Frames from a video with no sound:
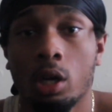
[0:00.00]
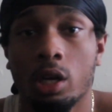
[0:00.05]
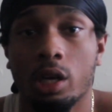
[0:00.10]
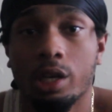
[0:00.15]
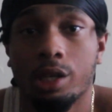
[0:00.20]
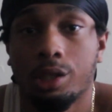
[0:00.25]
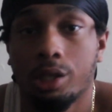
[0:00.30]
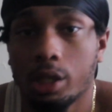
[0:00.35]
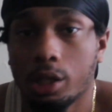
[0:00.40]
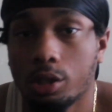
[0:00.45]

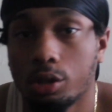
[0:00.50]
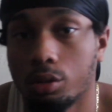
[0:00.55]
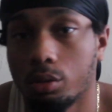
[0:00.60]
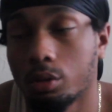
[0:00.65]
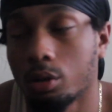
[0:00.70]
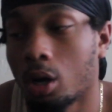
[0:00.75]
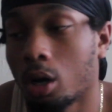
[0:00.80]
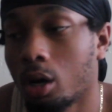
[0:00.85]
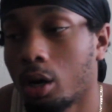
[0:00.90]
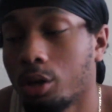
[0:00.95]
it's just
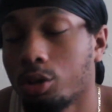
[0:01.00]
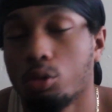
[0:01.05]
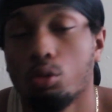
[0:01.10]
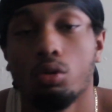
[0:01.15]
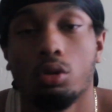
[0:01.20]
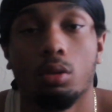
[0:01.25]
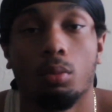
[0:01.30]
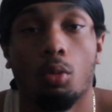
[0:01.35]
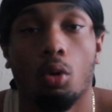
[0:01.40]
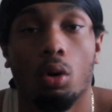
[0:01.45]

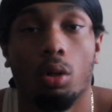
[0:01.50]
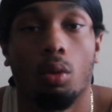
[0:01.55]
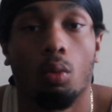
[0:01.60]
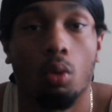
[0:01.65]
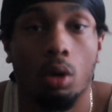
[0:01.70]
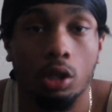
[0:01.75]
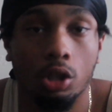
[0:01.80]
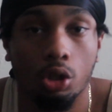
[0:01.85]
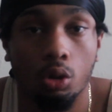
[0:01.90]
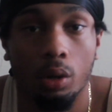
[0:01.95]
using more than
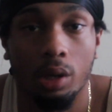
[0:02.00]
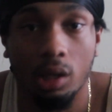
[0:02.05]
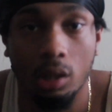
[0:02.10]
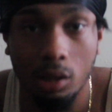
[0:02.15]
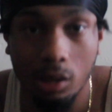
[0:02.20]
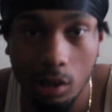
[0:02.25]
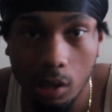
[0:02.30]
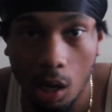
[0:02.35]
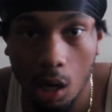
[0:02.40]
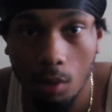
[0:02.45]
one joint at
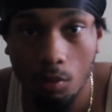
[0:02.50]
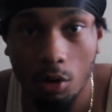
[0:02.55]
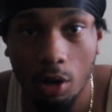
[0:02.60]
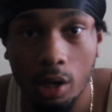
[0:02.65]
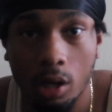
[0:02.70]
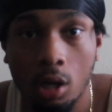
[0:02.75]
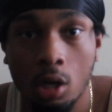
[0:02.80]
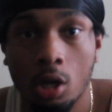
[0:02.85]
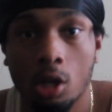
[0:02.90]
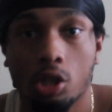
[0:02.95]
a time, right?